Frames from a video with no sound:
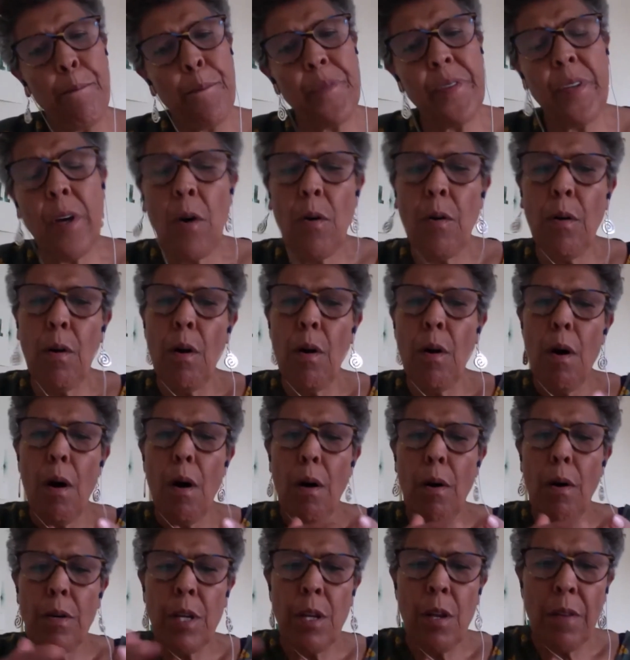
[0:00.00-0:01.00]
So,
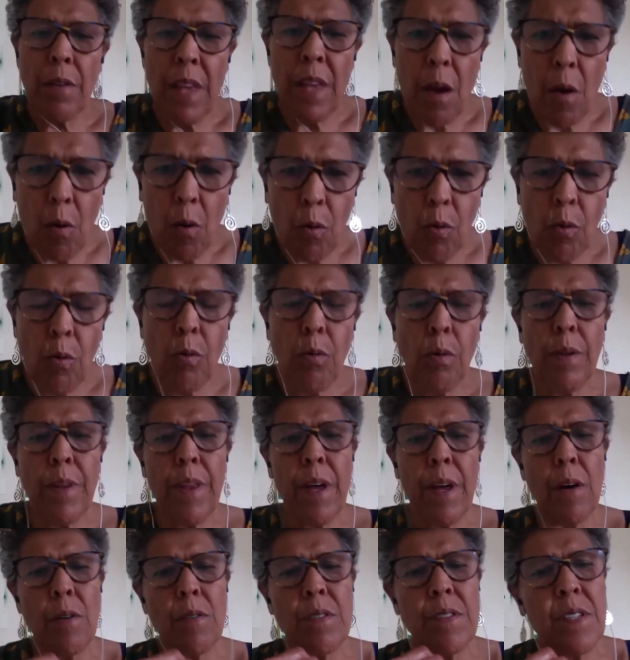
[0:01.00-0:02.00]
you know, they're all
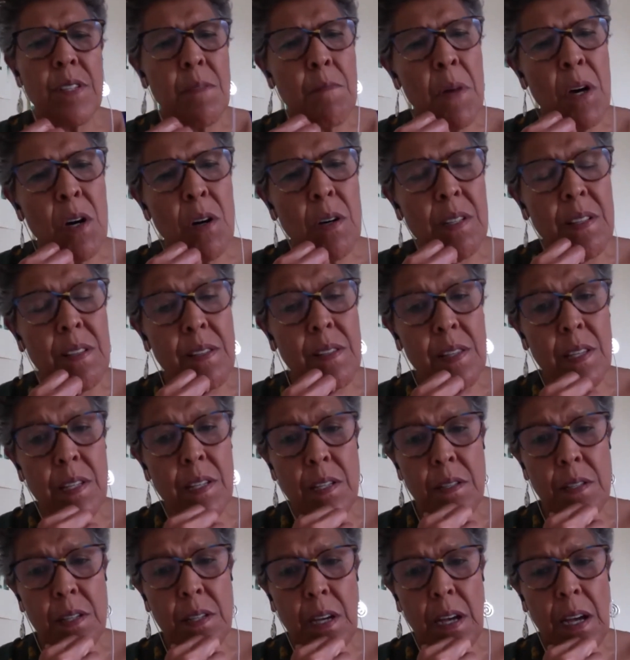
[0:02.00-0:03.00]
those demands
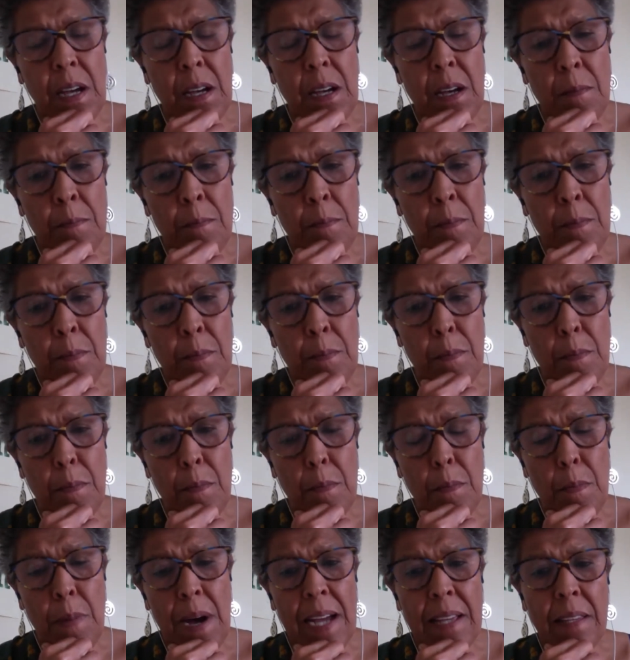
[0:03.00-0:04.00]
that
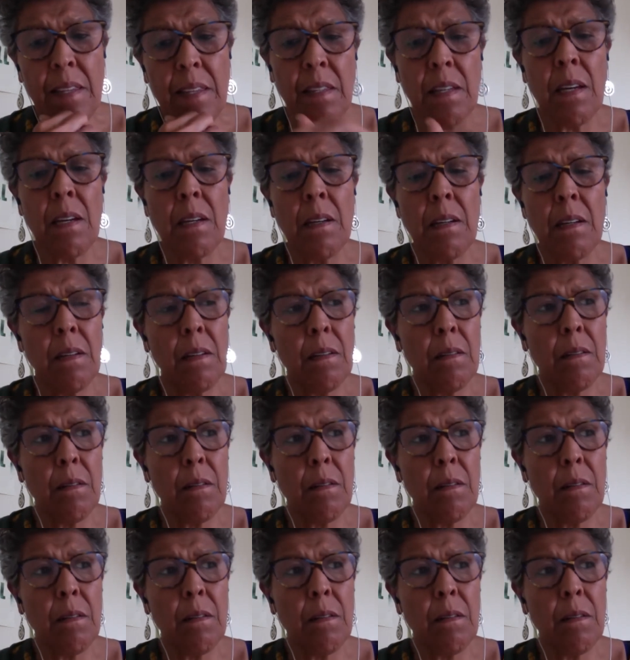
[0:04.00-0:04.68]
I think